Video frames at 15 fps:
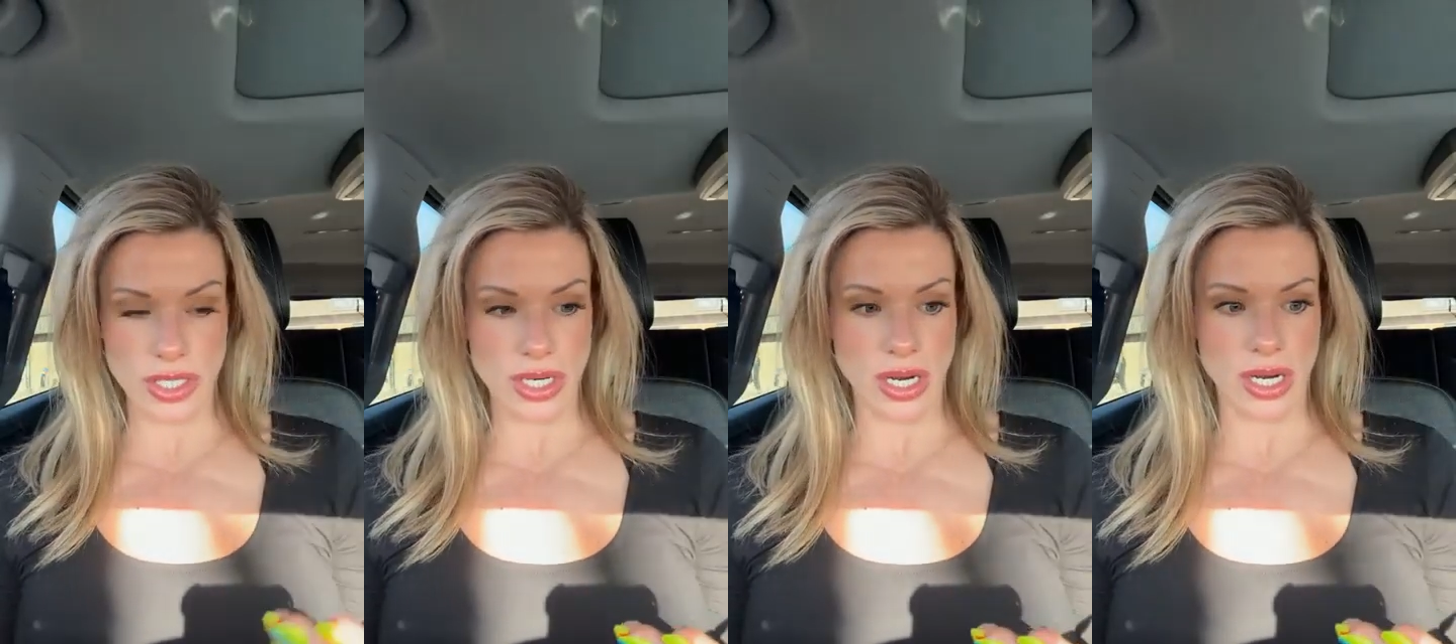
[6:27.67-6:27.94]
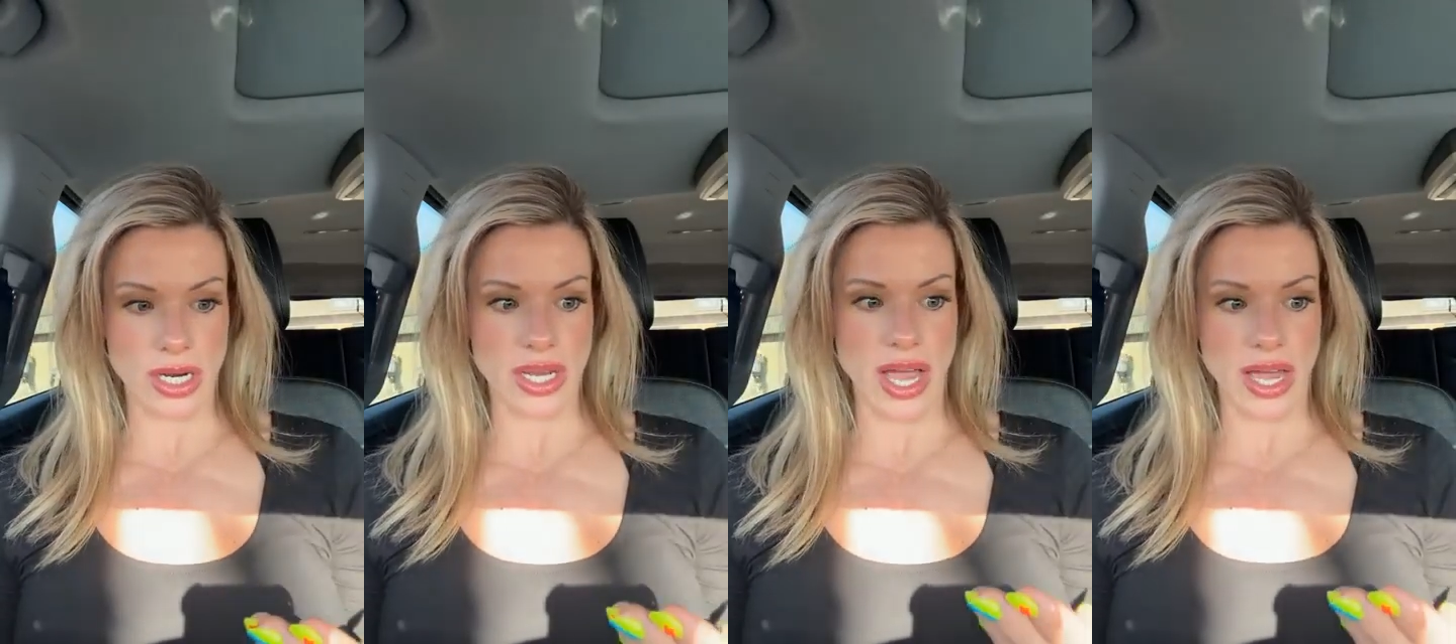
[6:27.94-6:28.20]

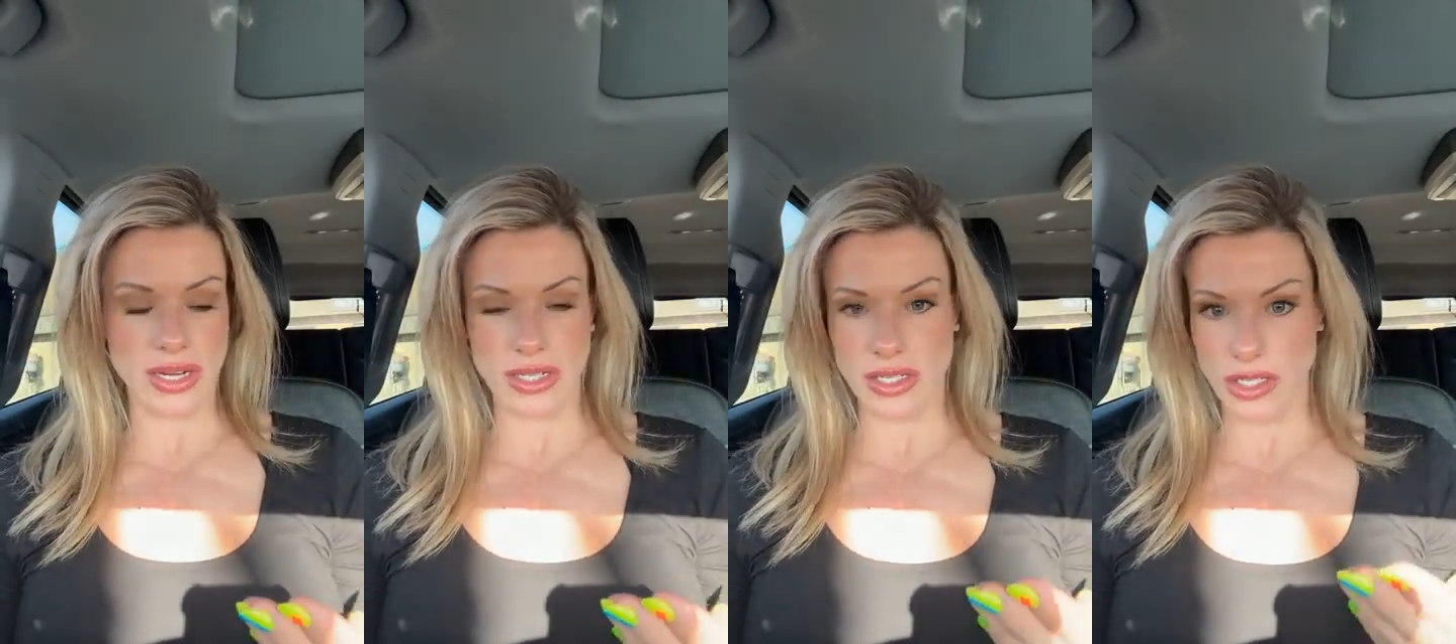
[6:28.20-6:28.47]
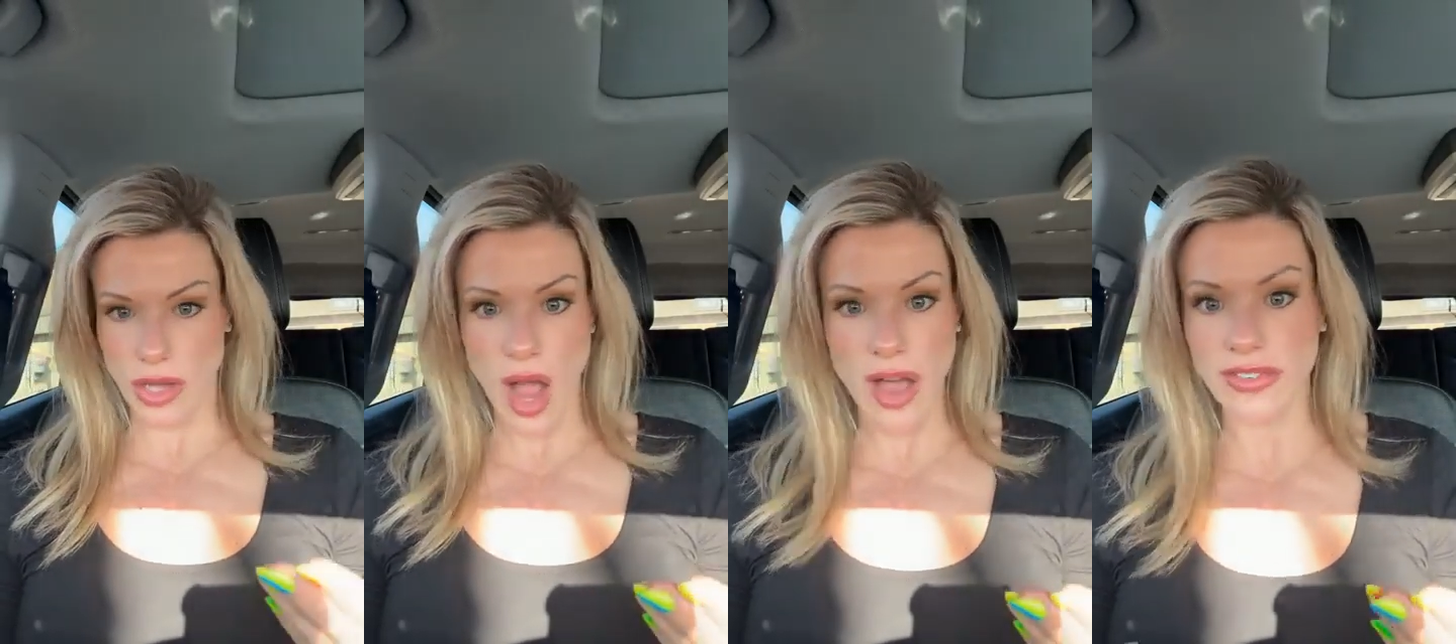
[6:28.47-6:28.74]
gotten a
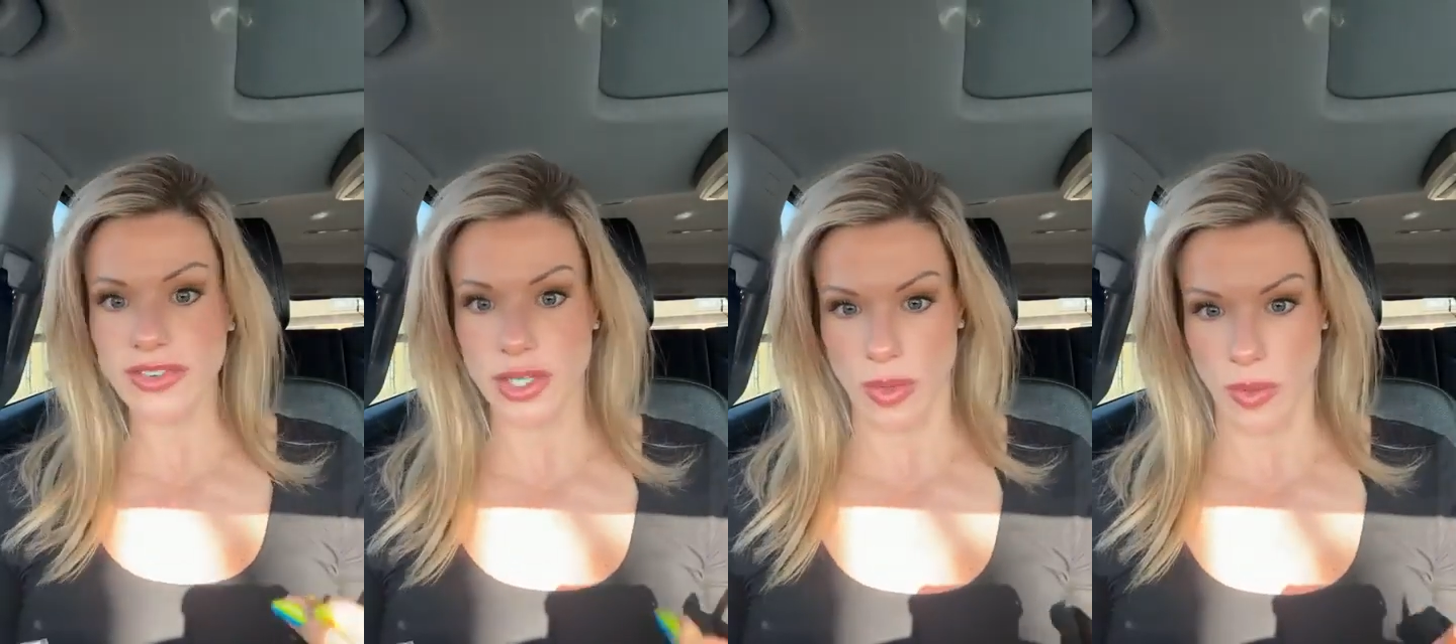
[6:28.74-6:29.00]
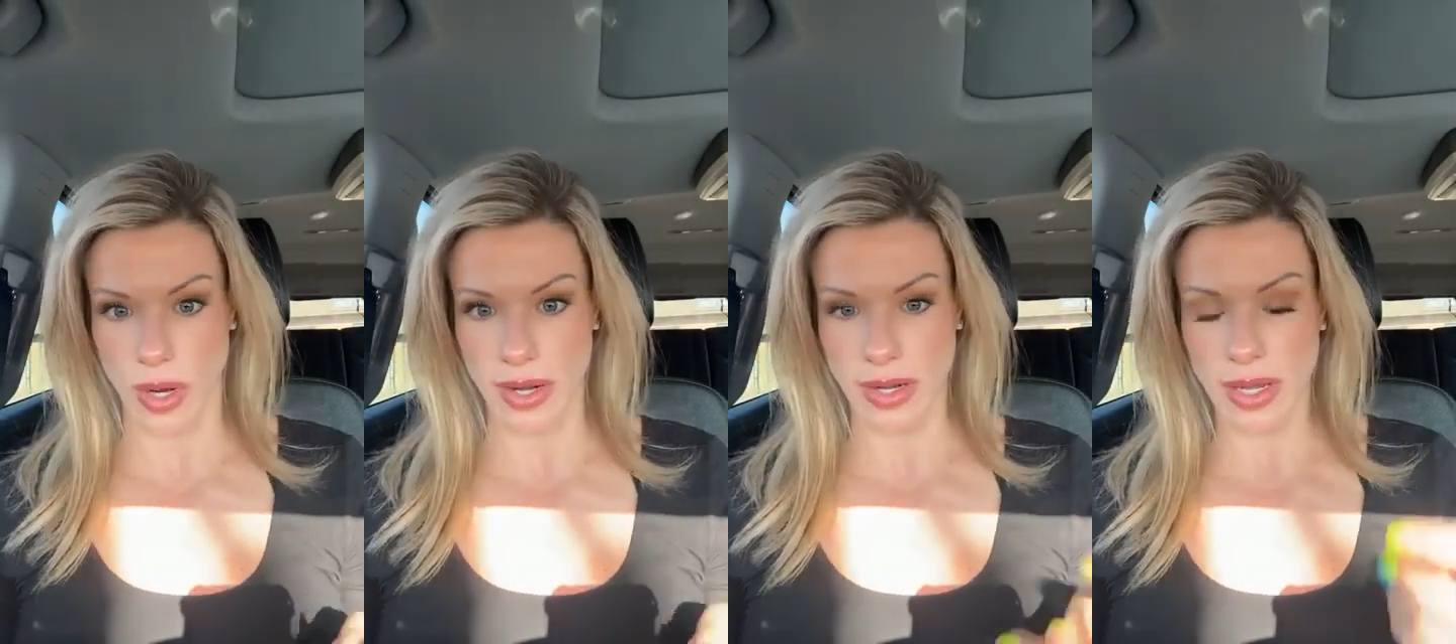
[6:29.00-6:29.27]
softer
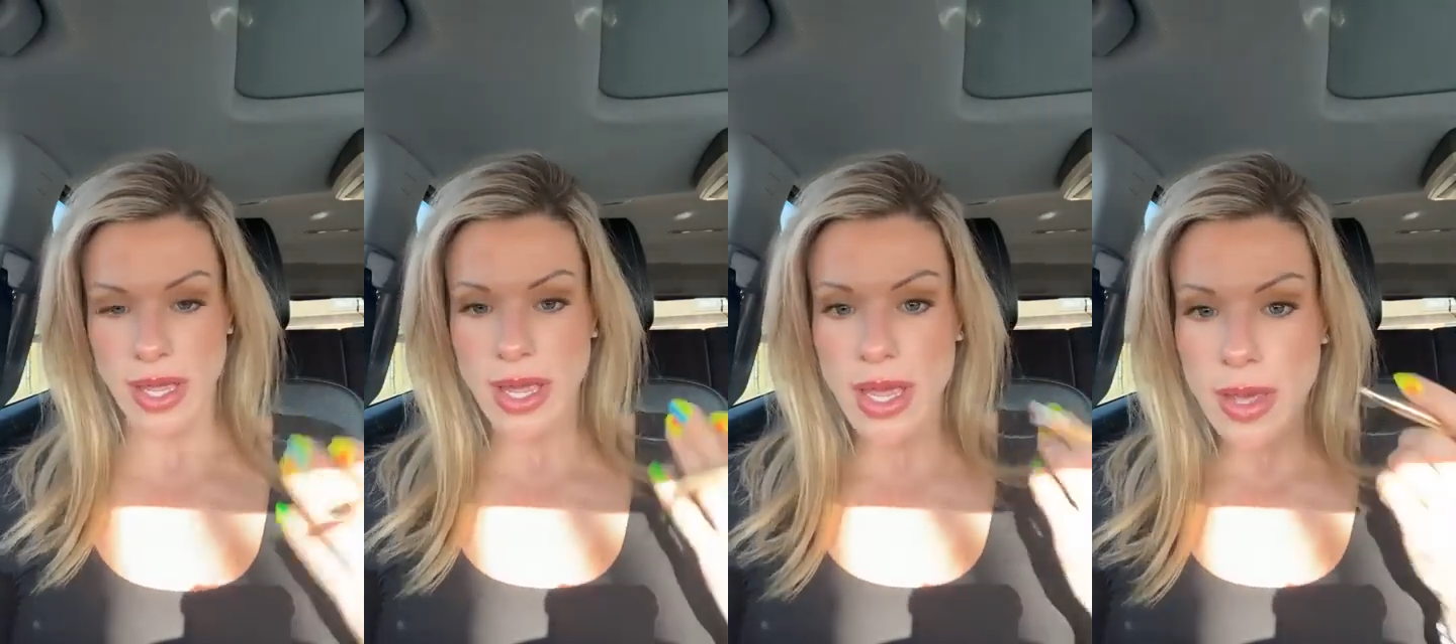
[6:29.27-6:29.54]
one.